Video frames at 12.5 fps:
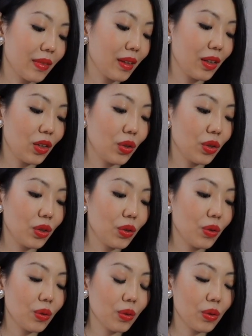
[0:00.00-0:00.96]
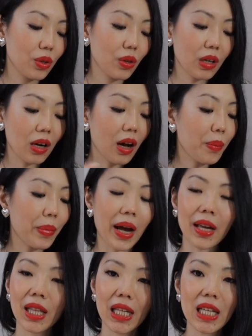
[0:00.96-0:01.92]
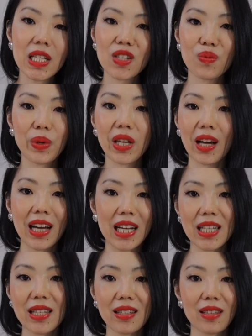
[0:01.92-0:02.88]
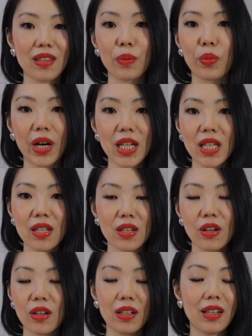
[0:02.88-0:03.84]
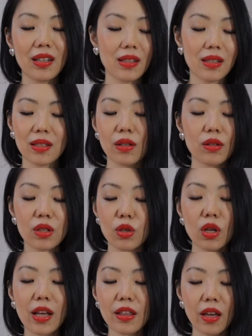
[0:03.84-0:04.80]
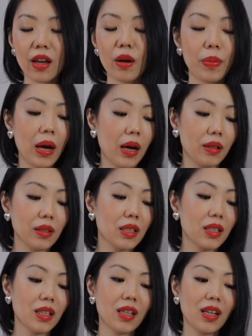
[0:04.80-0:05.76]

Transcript: you you you're not buying these because the price is good there's nothing about